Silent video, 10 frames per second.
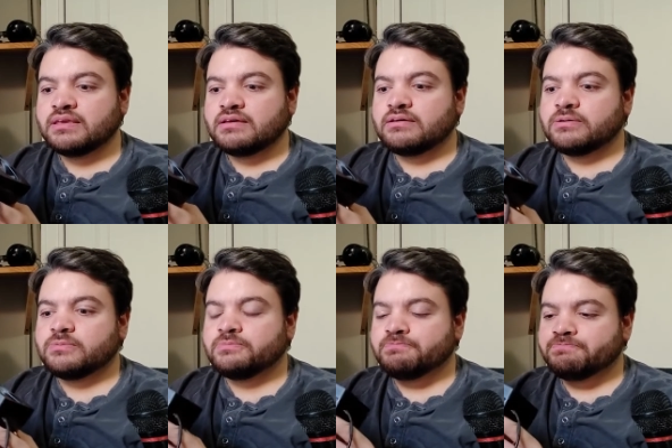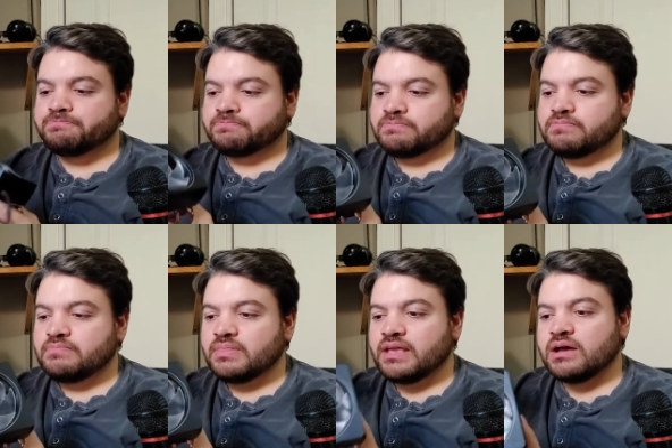Um,
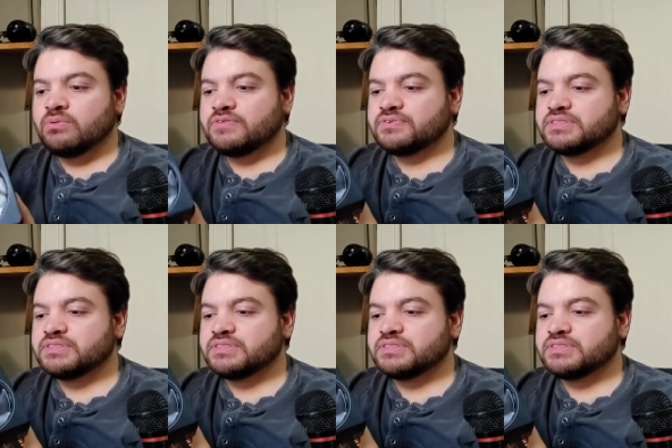however,